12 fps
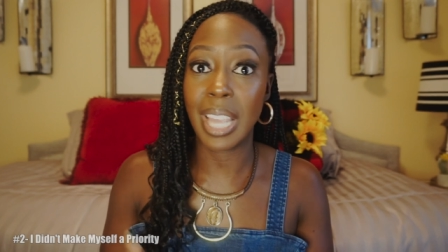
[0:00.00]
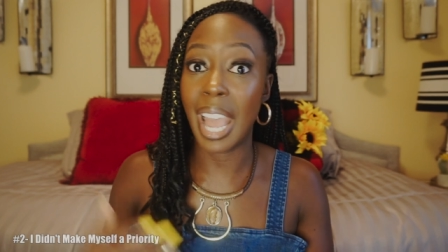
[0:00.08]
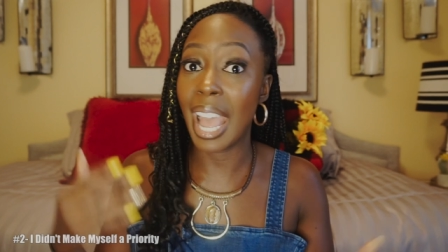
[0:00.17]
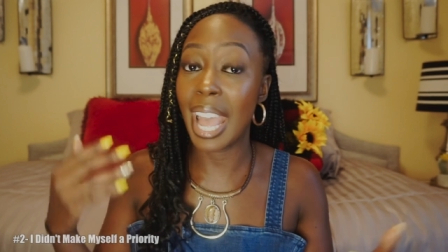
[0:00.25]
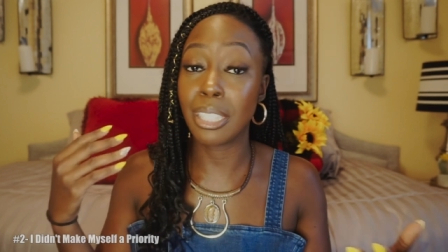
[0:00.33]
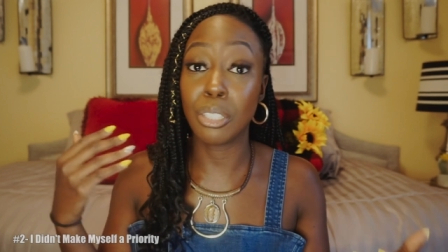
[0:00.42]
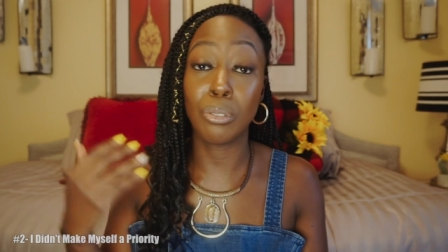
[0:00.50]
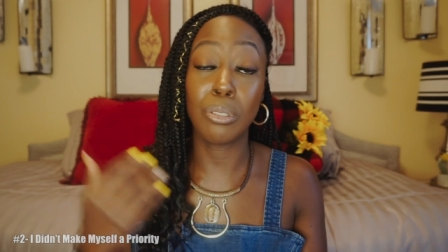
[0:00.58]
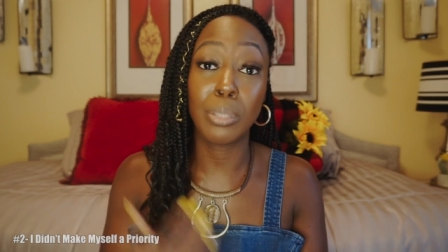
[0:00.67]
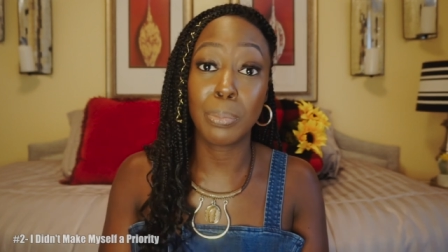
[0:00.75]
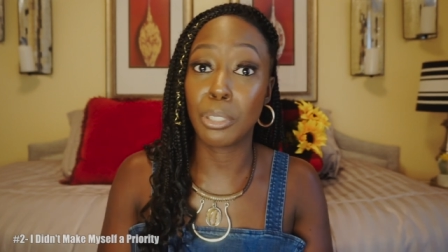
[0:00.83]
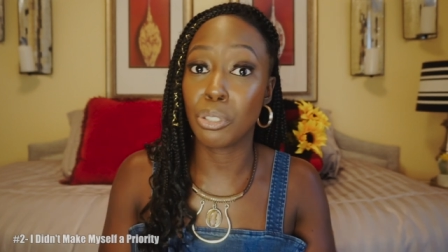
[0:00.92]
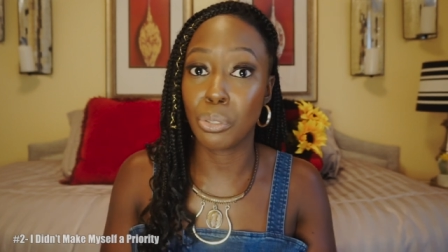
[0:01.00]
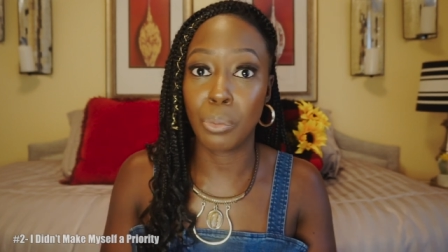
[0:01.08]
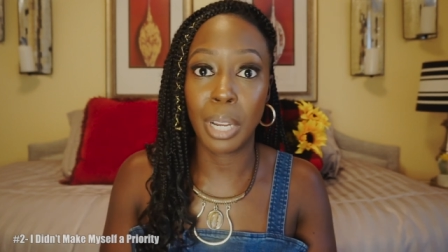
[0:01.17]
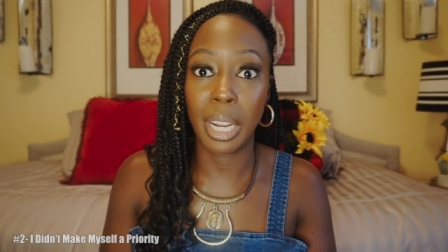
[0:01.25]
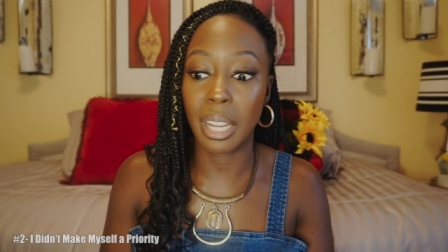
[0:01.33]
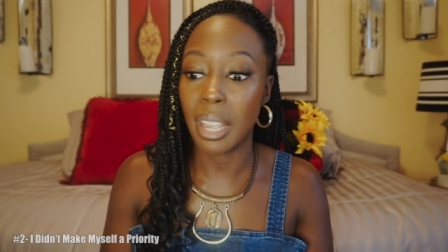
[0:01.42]
I had to do the spiritual
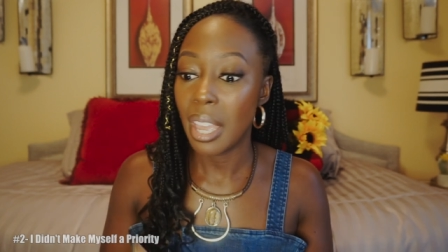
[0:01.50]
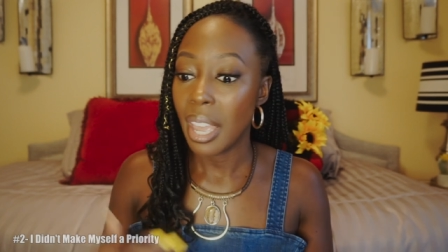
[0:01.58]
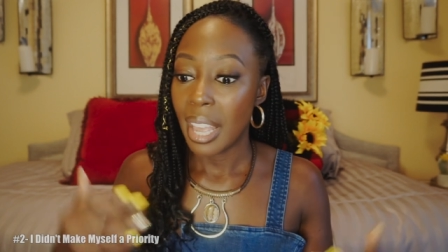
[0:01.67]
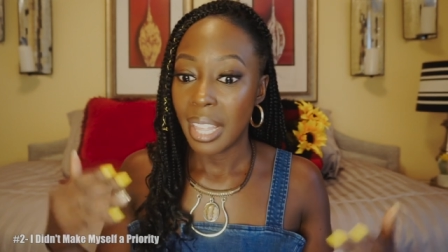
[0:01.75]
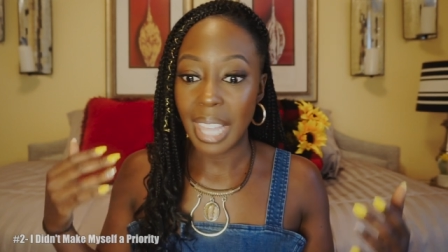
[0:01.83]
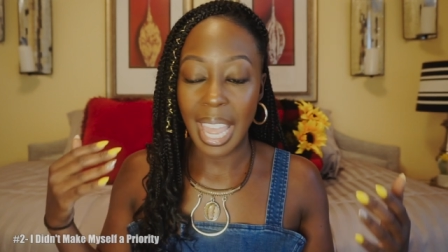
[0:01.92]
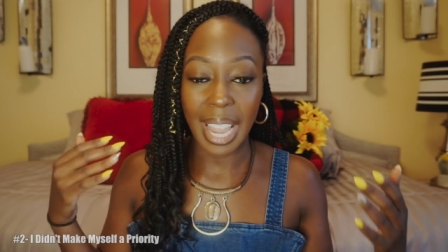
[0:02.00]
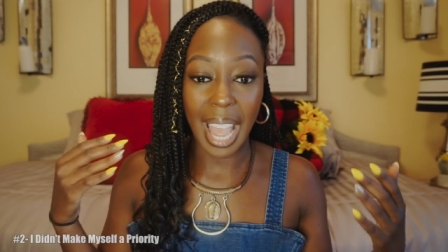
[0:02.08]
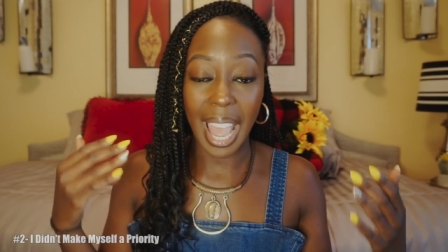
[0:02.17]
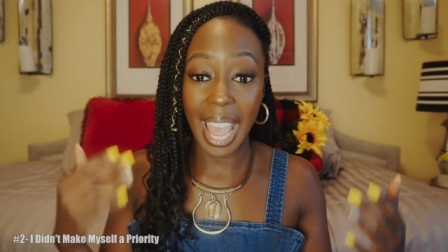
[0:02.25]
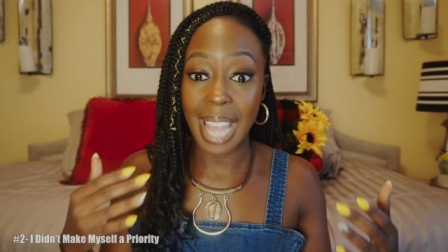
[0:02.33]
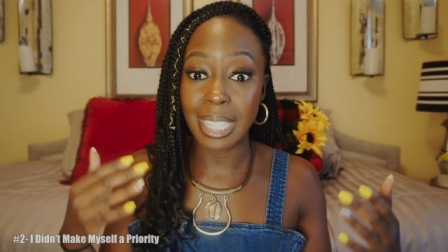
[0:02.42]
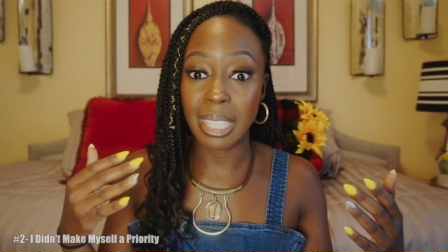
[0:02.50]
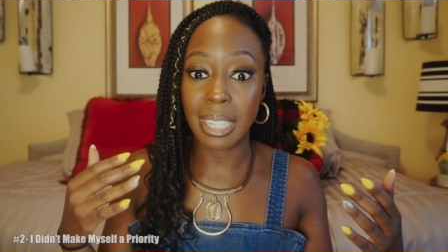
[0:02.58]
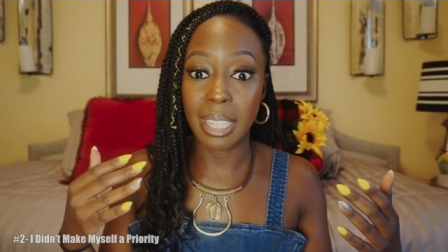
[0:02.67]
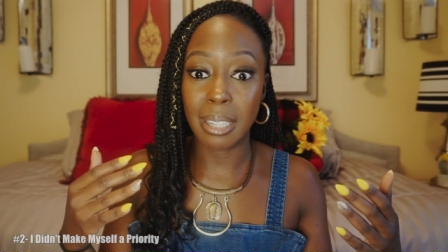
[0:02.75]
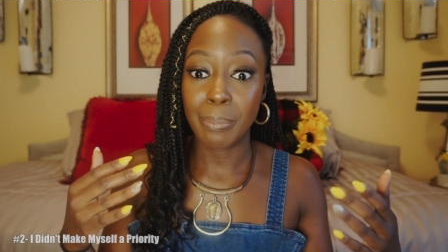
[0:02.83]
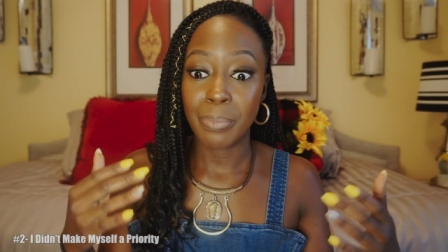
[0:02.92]
work. Like I had
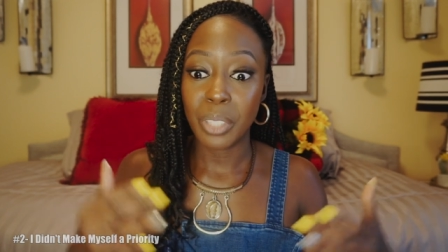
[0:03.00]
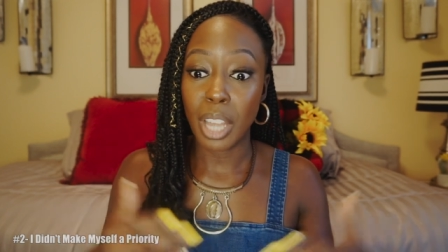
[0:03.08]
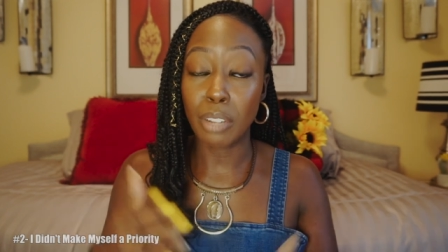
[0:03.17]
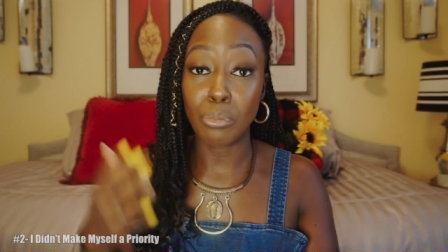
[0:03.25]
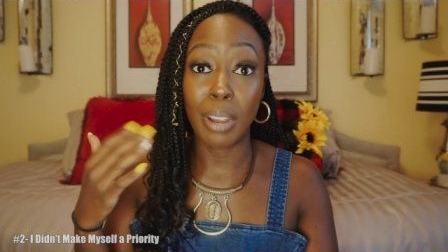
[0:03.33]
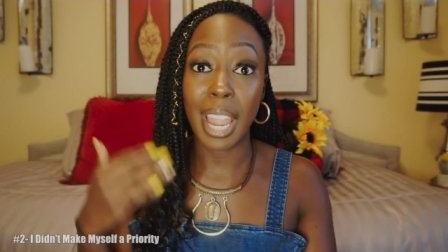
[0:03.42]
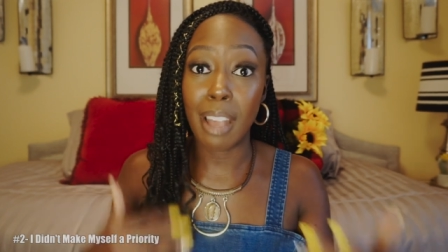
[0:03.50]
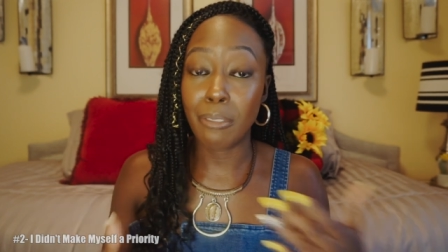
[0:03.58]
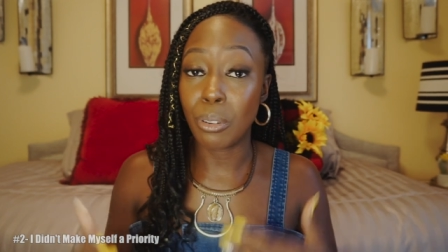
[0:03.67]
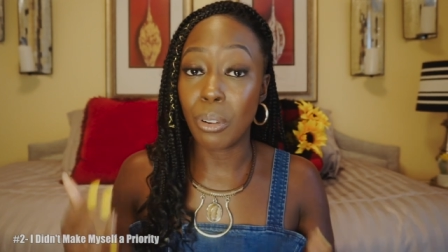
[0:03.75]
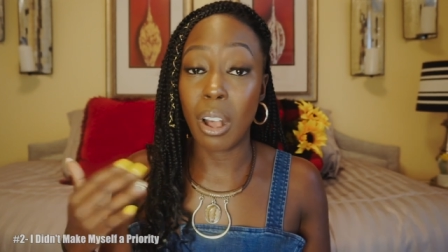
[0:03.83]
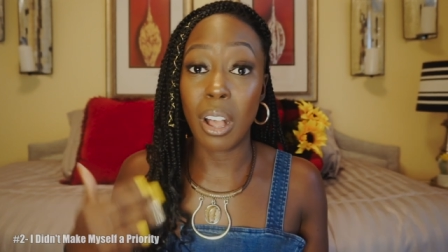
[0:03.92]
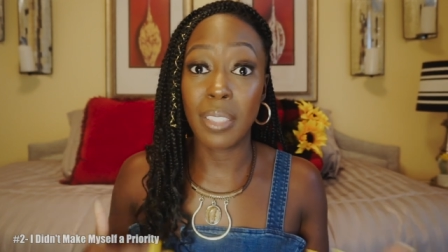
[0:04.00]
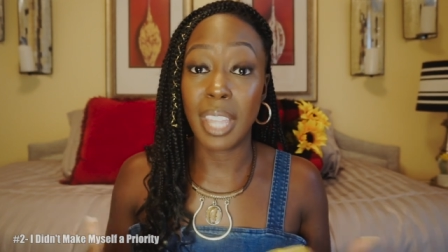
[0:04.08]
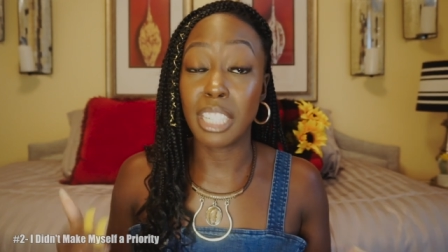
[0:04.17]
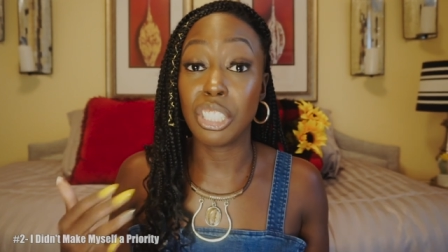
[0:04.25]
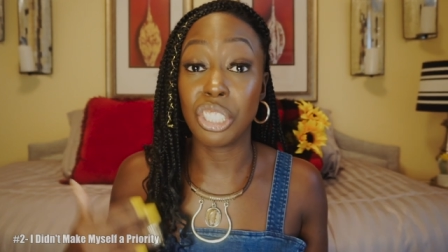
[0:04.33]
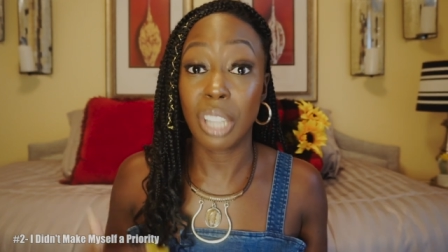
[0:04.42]
to unravel all
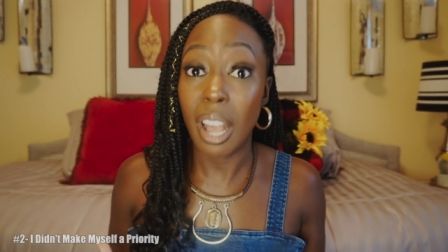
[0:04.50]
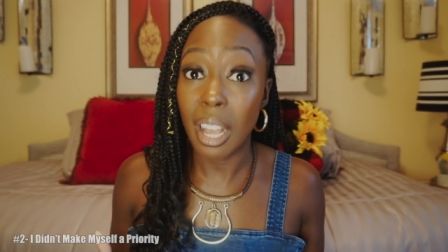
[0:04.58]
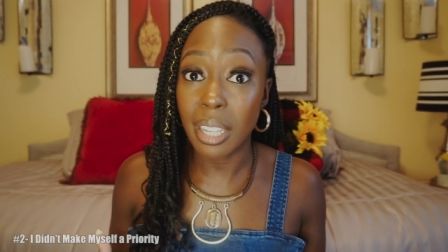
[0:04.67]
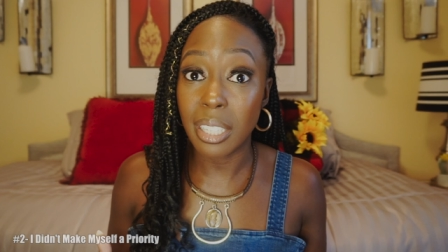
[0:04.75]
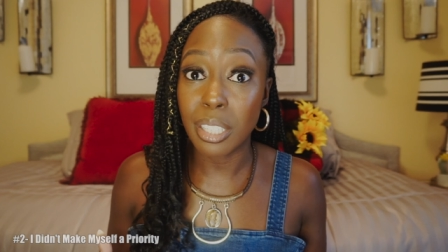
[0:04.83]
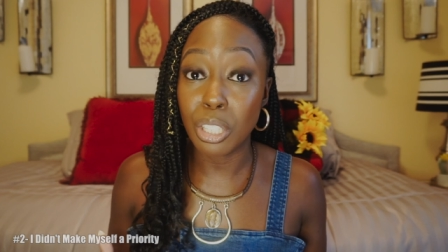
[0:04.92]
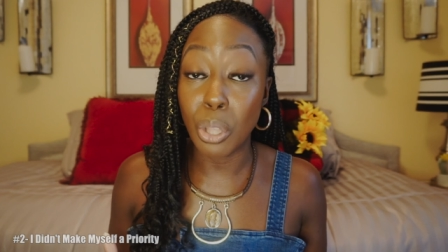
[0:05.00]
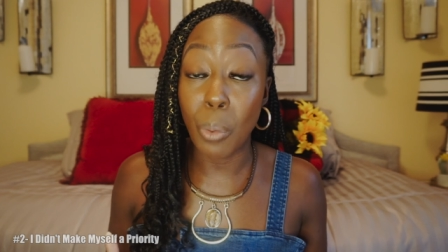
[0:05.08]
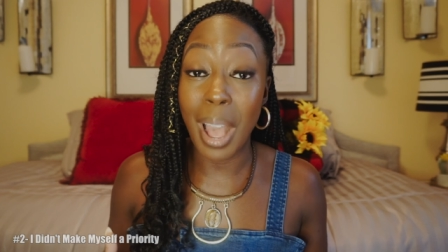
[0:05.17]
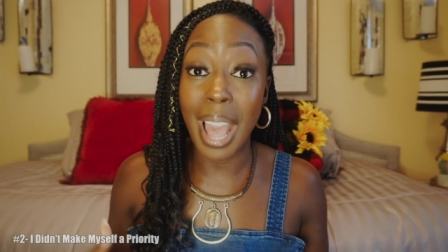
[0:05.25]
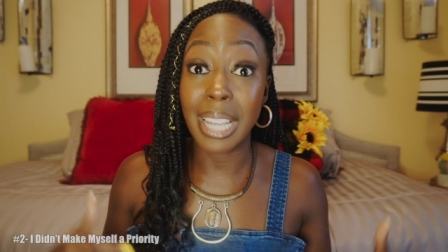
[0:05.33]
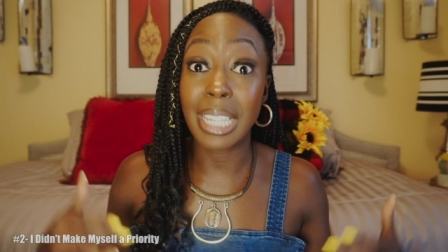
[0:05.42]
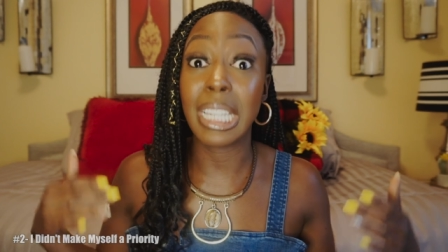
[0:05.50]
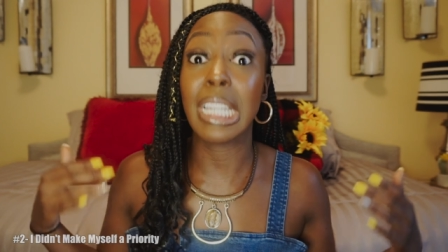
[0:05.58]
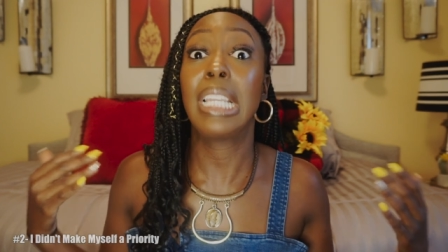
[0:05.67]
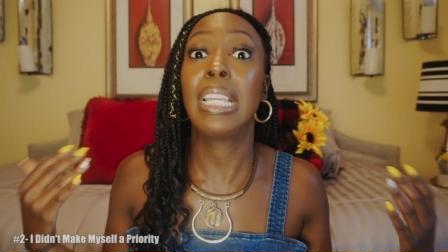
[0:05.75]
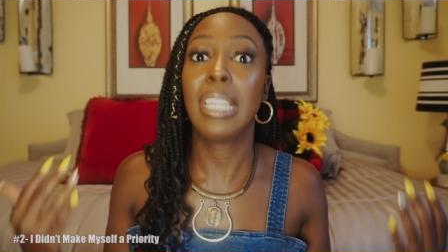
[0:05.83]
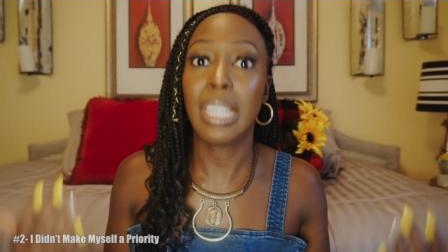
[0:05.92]
that junk so I could
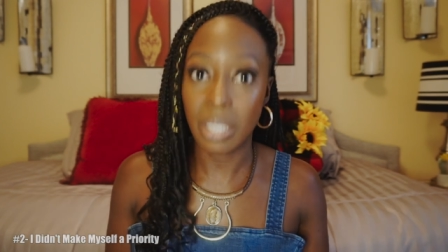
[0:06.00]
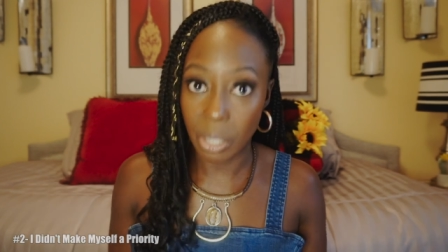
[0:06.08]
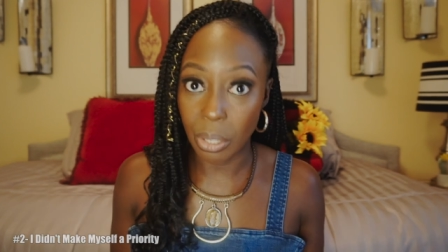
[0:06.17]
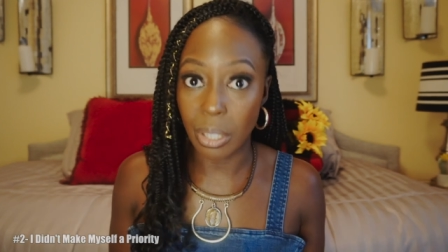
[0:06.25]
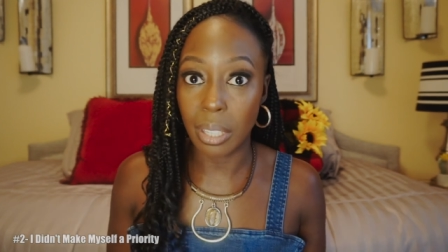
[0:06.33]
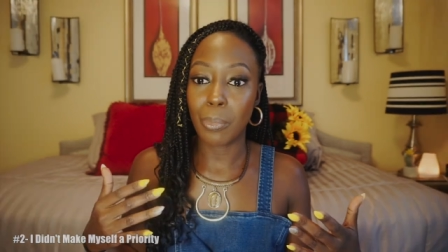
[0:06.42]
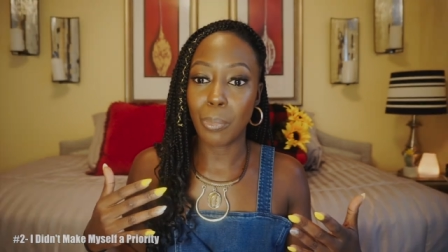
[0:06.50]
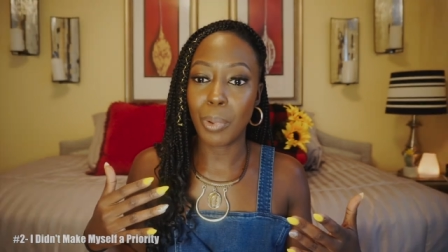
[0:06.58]
heal.